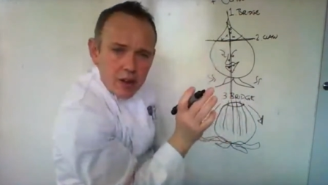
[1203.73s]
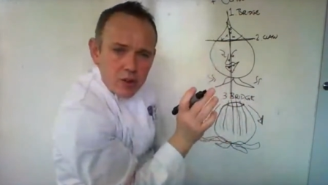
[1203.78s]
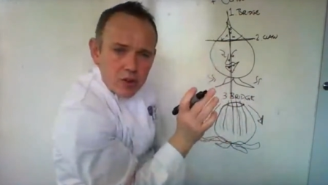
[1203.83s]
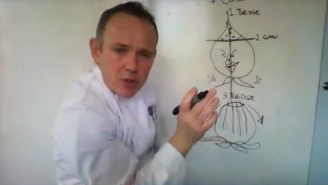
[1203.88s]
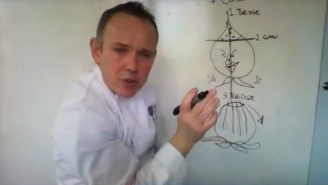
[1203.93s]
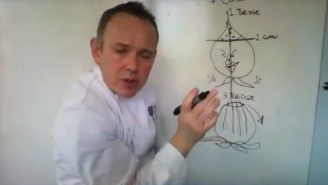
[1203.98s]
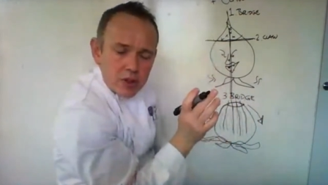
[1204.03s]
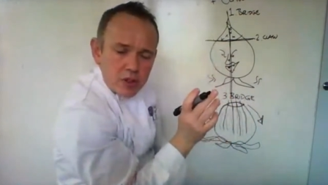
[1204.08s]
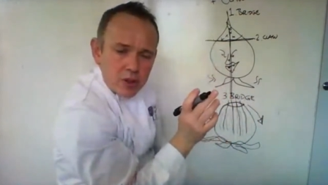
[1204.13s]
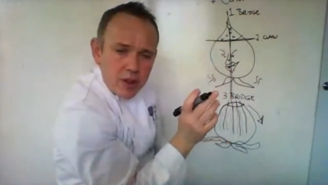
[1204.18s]

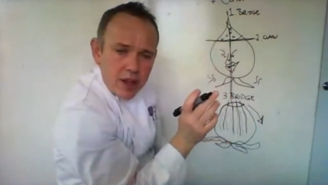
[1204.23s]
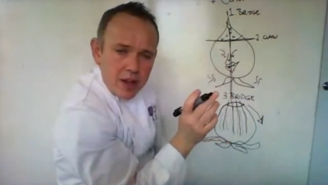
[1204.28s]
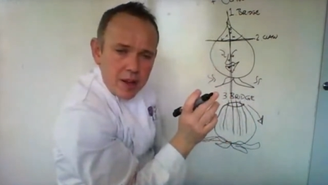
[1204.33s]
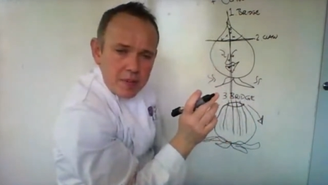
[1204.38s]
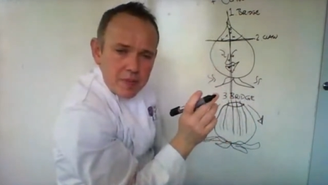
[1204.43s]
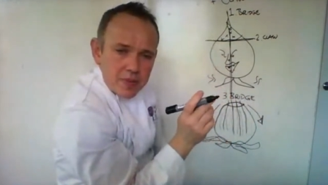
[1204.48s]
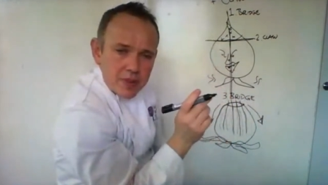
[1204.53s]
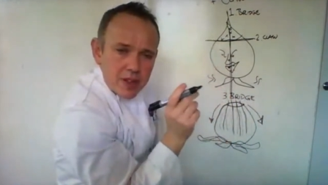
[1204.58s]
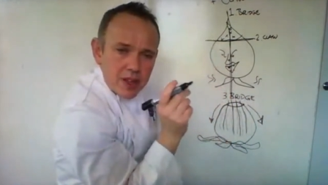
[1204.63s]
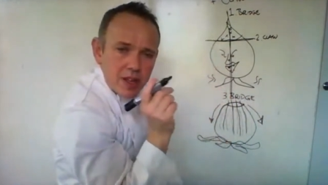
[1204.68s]
So we're going to do
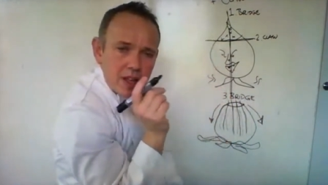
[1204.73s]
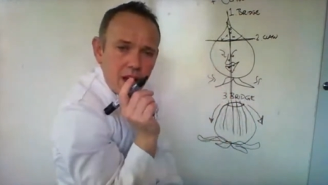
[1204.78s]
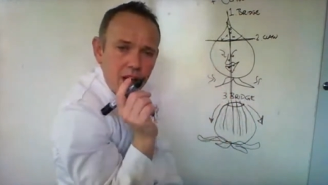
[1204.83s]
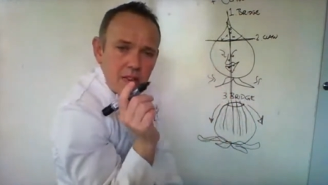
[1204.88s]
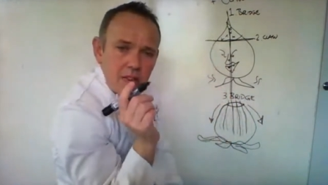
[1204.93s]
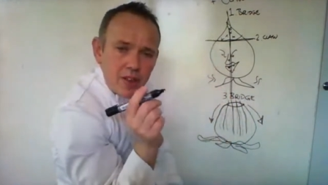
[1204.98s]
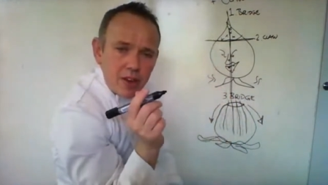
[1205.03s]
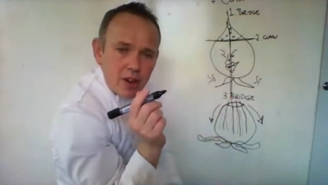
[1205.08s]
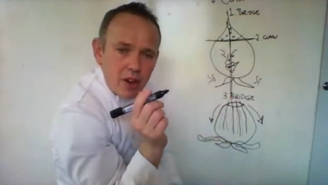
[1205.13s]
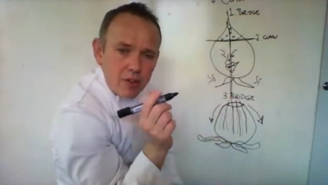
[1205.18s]
that.
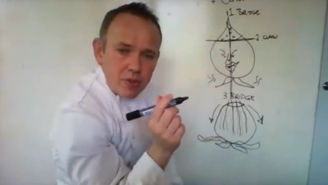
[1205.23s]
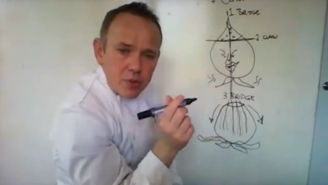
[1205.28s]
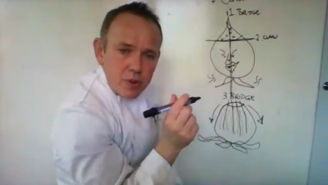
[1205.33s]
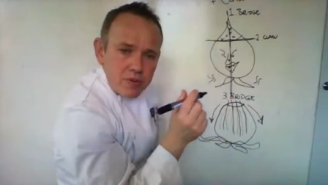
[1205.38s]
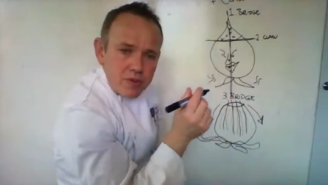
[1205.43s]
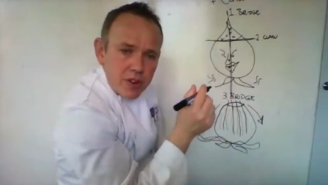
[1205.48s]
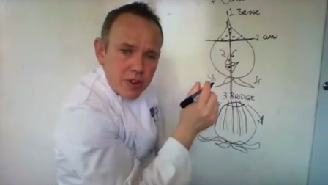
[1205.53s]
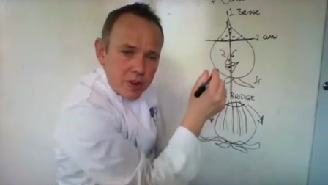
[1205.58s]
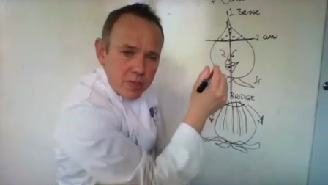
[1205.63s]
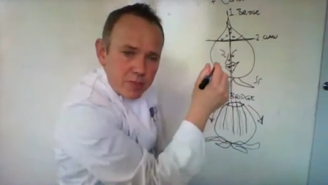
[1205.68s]
And then after
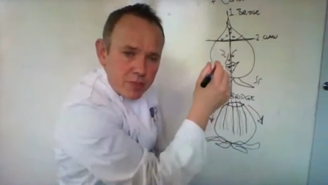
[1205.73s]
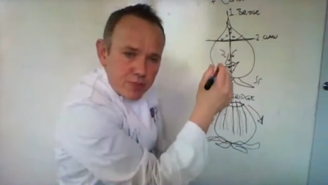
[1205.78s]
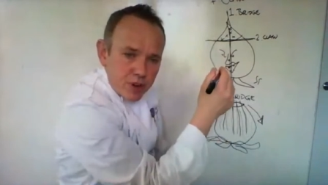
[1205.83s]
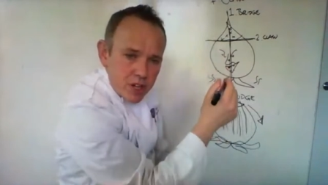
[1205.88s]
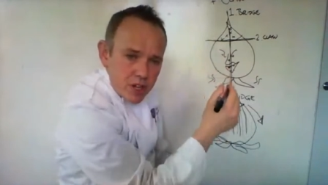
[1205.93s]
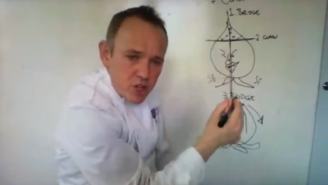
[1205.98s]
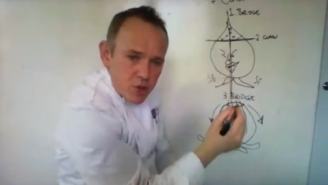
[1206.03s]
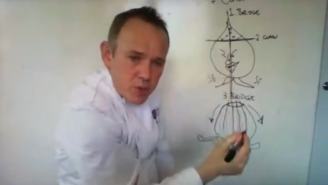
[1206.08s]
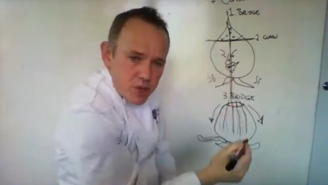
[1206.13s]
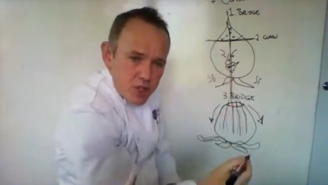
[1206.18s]
we've done the
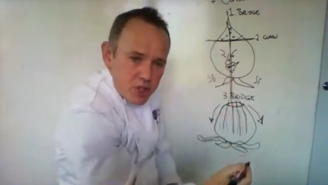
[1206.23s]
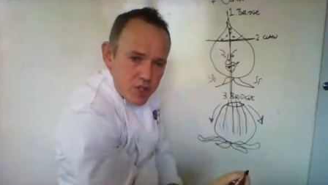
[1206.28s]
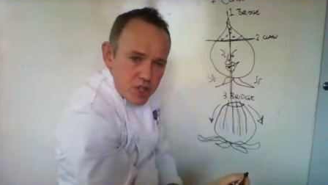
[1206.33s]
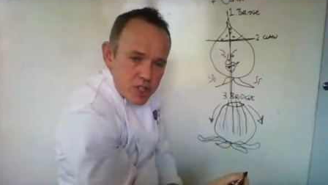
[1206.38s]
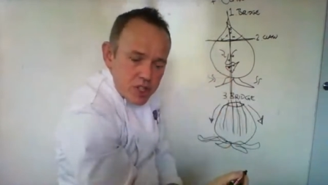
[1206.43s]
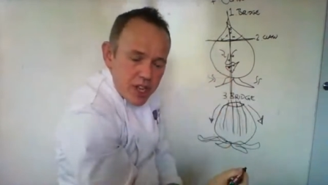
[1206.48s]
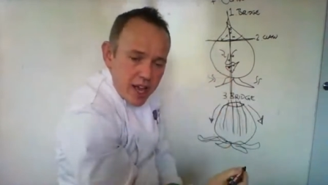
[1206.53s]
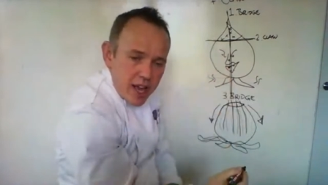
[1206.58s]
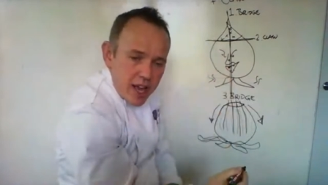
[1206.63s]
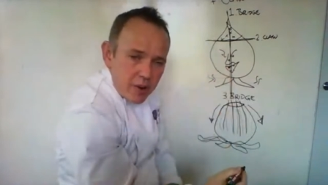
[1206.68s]
bridge, which is the
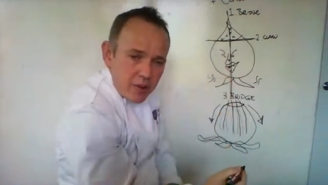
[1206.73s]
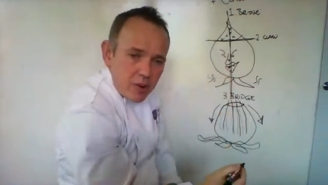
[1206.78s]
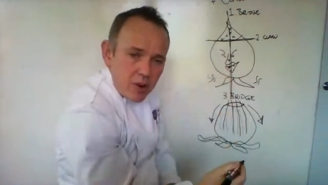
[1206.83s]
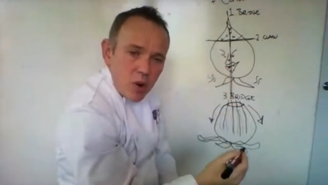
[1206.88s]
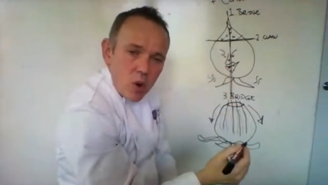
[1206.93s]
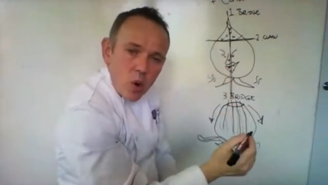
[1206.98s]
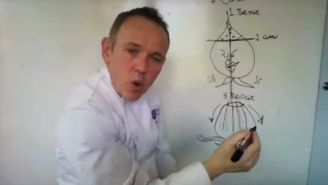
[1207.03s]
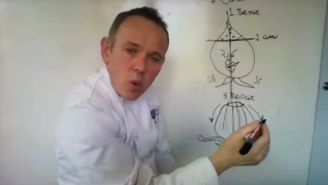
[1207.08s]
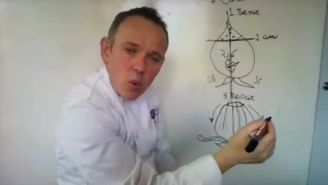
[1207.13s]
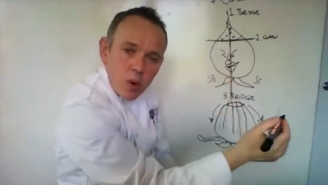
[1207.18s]
down,
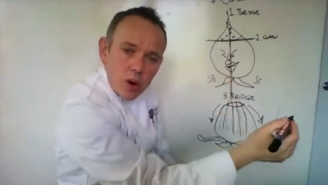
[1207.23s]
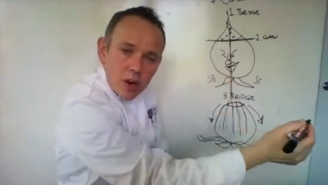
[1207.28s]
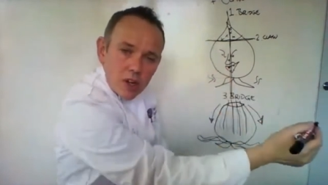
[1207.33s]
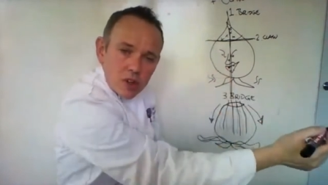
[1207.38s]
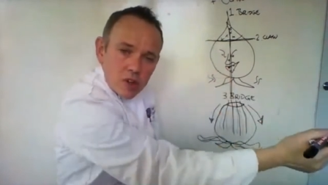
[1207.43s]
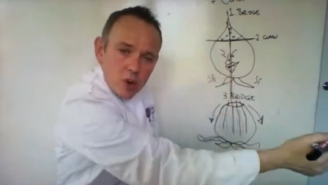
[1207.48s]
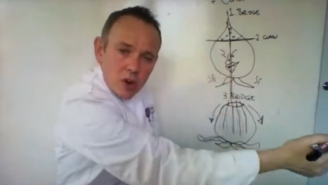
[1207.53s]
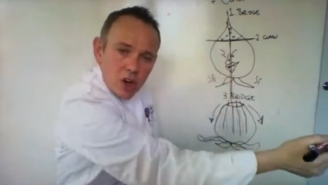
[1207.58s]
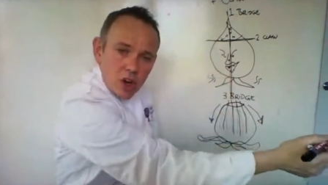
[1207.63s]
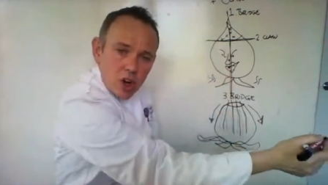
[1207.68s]
we're
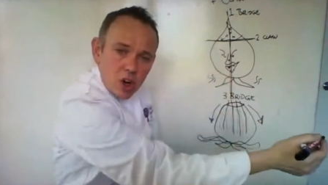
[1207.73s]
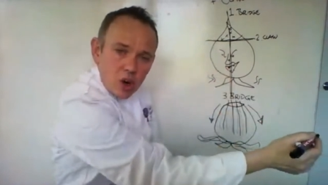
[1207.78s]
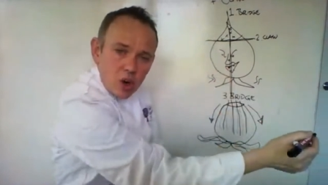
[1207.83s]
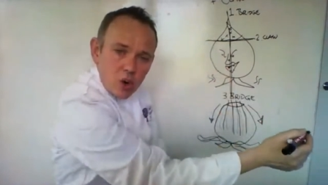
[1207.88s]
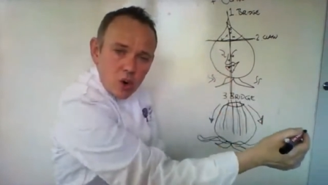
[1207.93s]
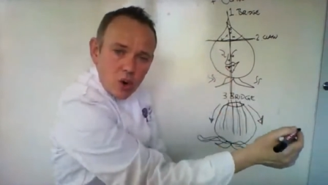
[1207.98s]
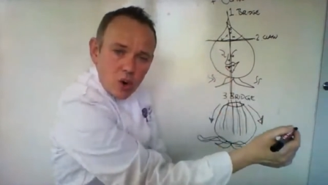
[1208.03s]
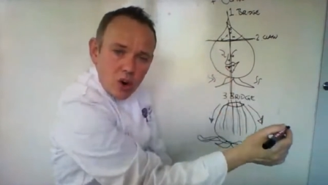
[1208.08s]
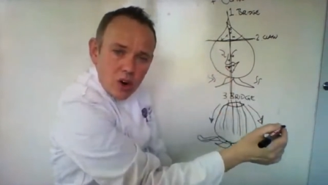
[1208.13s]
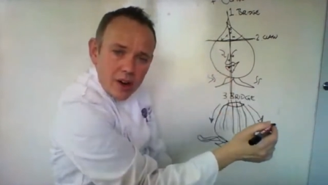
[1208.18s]
going to do a
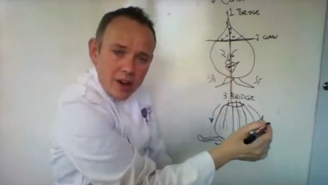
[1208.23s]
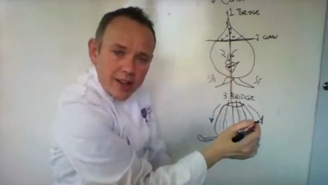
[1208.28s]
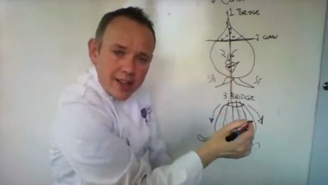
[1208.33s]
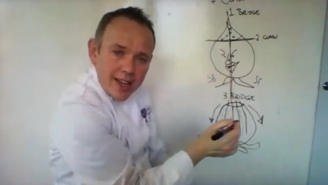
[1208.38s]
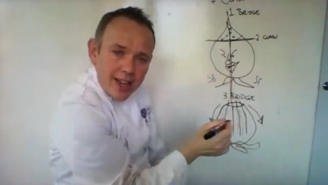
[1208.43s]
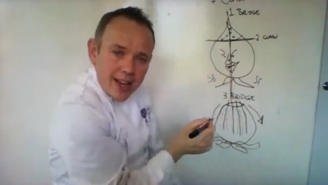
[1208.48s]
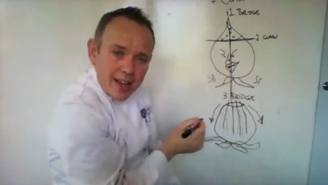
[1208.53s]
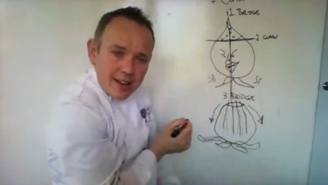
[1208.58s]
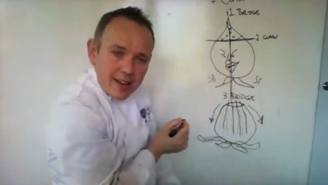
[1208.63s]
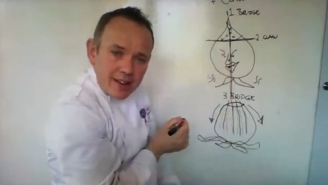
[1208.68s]
claw
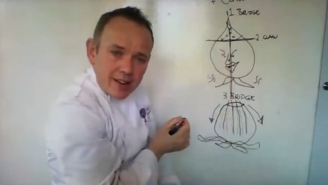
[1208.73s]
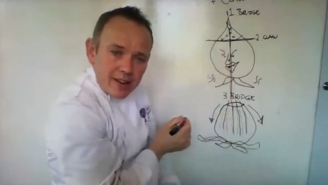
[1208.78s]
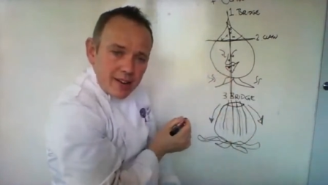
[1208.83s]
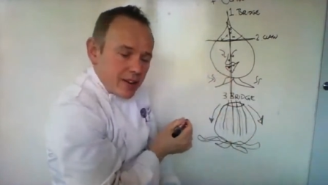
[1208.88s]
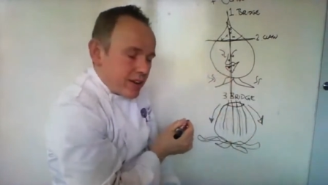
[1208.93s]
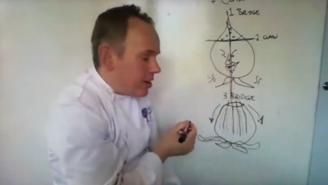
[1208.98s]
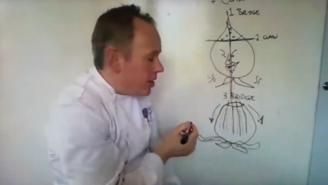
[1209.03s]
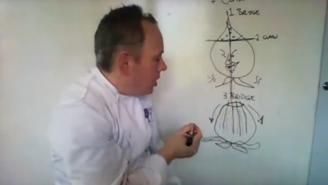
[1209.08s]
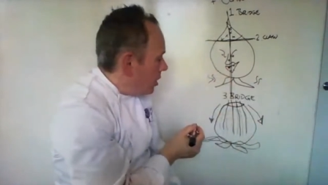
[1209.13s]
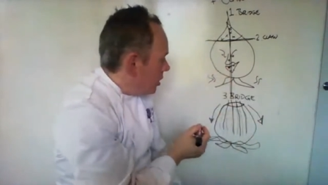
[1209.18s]
again,
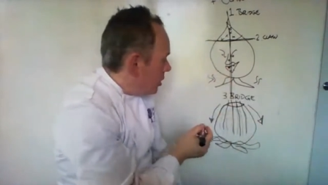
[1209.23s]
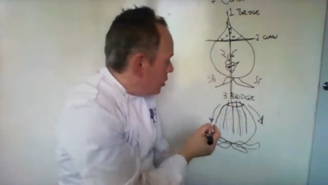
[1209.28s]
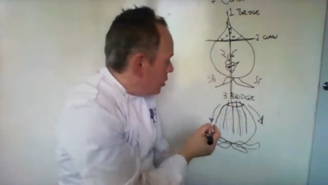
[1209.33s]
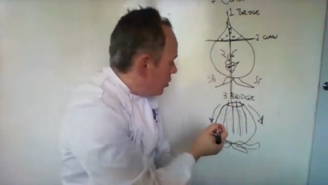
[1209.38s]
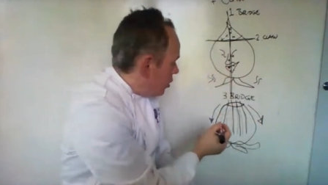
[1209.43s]
going